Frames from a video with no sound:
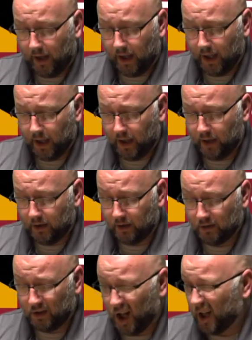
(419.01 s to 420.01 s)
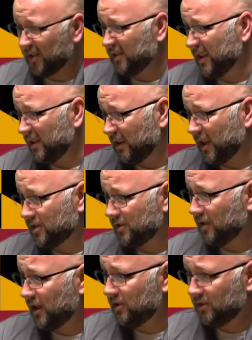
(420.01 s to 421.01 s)
And honestly, the
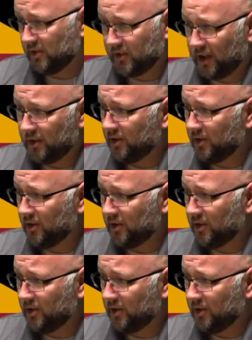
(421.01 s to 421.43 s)
legislators, the